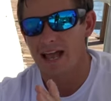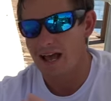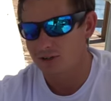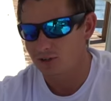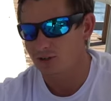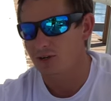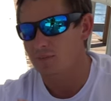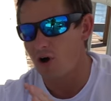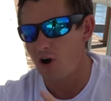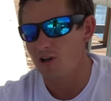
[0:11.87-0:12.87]
how to cook them,
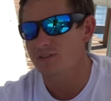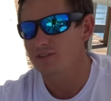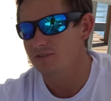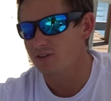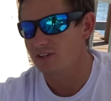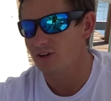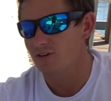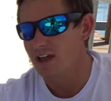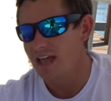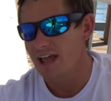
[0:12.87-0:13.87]
all in this
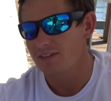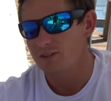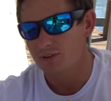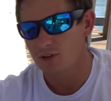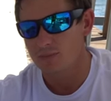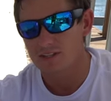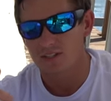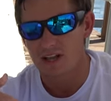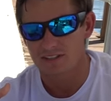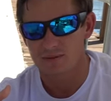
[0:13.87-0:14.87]
video. And this video means a
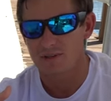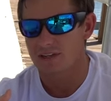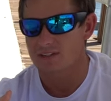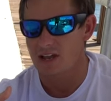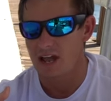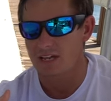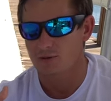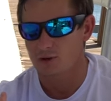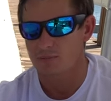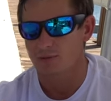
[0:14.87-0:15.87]
lot to me because I
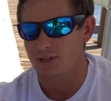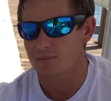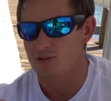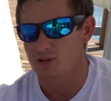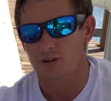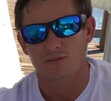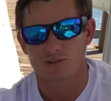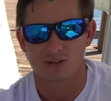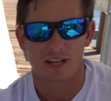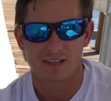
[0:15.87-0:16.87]
grew up land-based shark
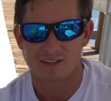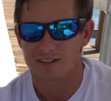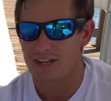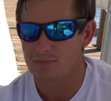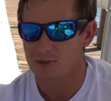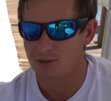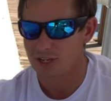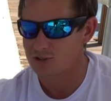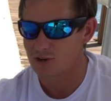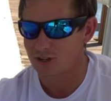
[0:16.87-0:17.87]
fishing, hence the name
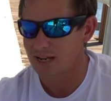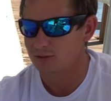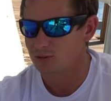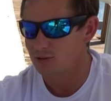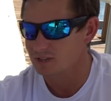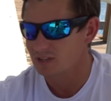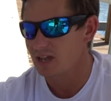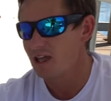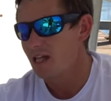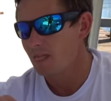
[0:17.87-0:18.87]
Land Shark Outdoors.
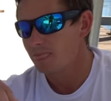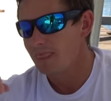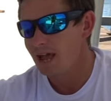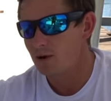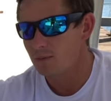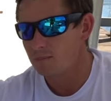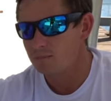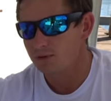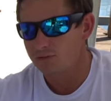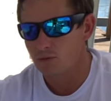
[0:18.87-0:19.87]
Now,
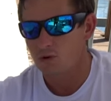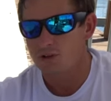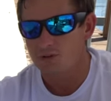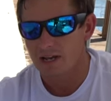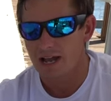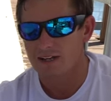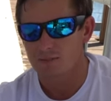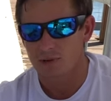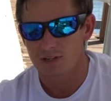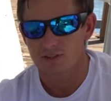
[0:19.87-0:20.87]
before you guys
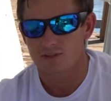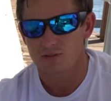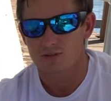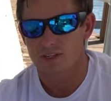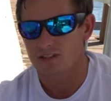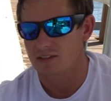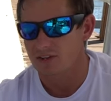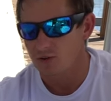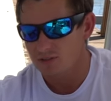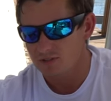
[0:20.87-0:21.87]
put in your 2 cents, I
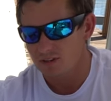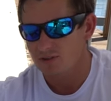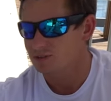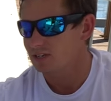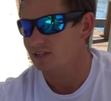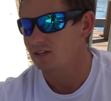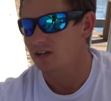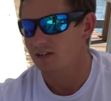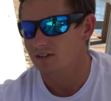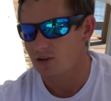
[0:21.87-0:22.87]
know these videos get a
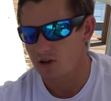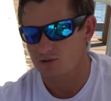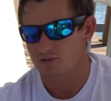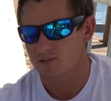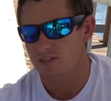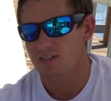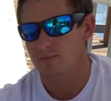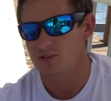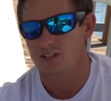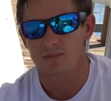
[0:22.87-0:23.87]
lot of controversy,
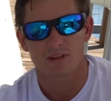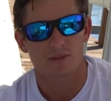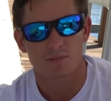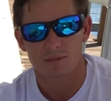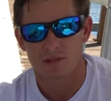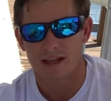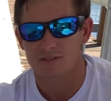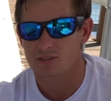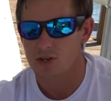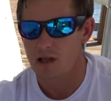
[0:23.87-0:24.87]
especially because people have a
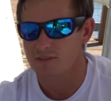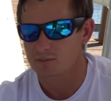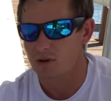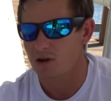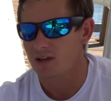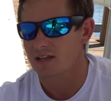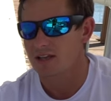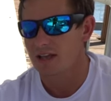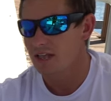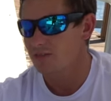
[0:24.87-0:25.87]
soft spot
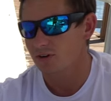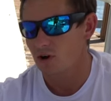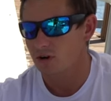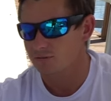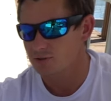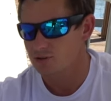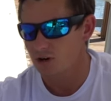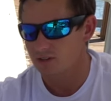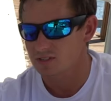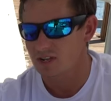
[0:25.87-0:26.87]
in their heart for
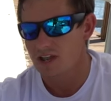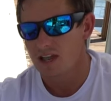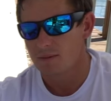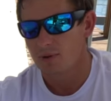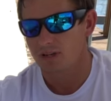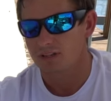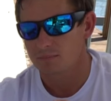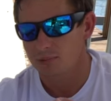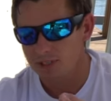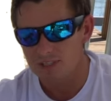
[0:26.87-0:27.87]
sharks. But
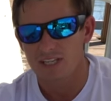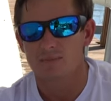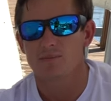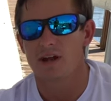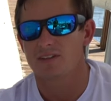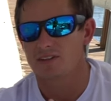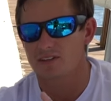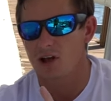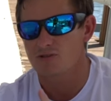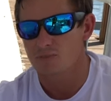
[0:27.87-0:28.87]
please keep in mind, this is
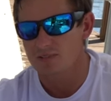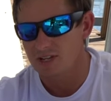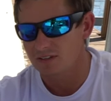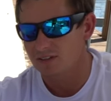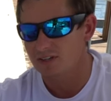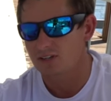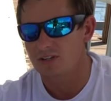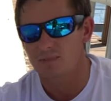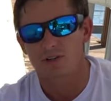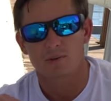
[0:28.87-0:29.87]
100% legal.
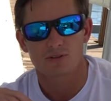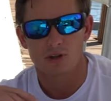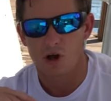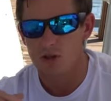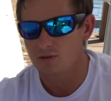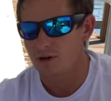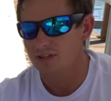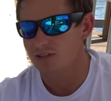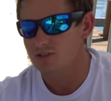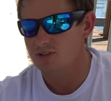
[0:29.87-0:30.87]
I'm going to post all the
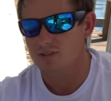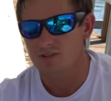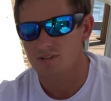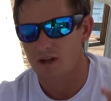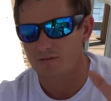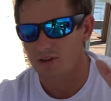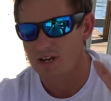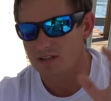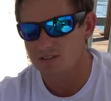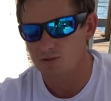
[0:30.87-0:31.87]
regulations and stuff
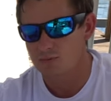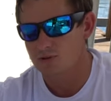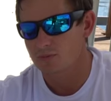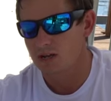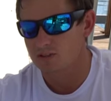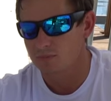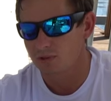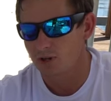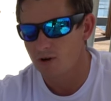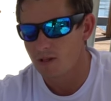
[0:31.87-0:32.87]
in the description box
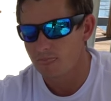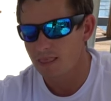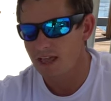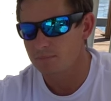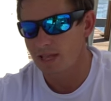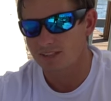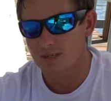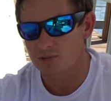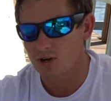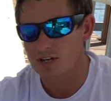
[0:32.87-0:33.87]
below. And
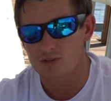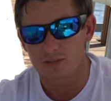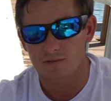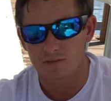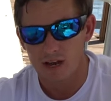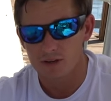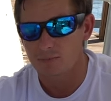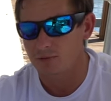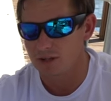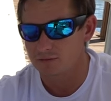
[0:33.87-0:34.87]
blacktips are actually very
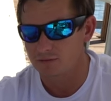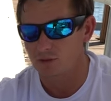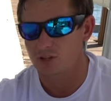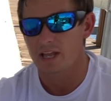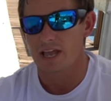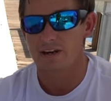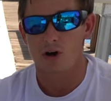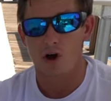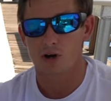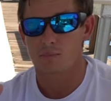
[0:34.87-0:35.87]
plentiful in
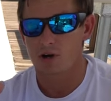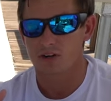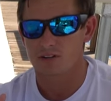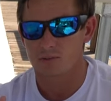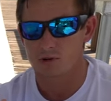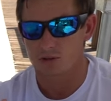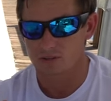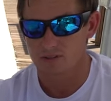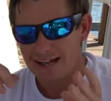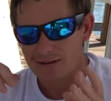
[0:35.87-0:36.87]
our part of the world.
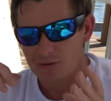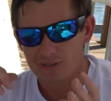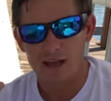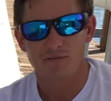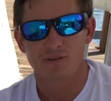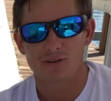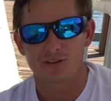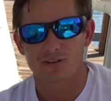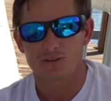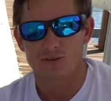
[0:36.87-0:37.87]
Without
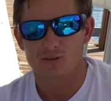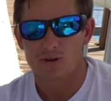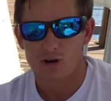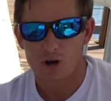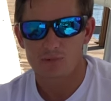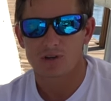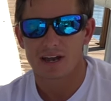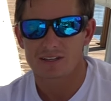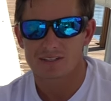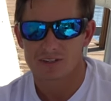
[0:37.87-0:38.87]
further ado, hope you
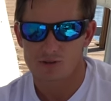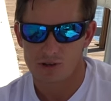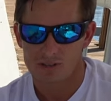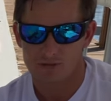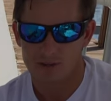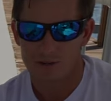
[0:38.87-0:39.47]
guys enjoy this video.